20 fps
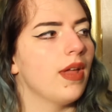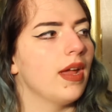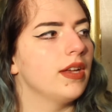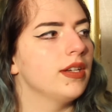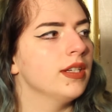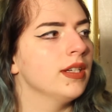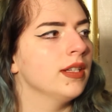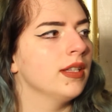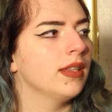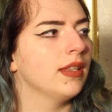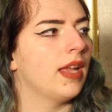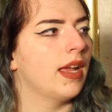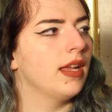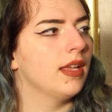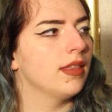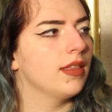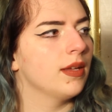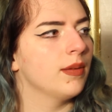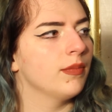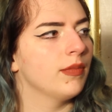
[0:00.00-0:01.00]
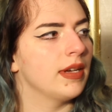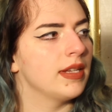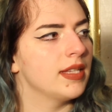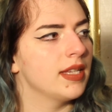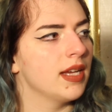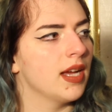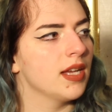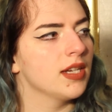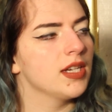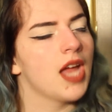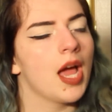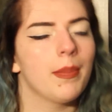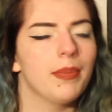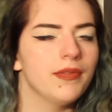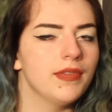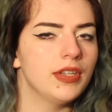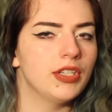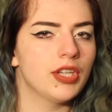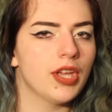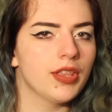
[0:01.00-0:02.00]
I didn't like them resting on top
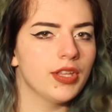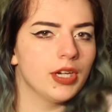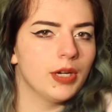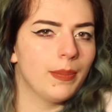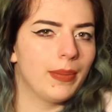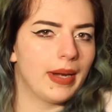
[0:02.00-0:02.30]
of each other,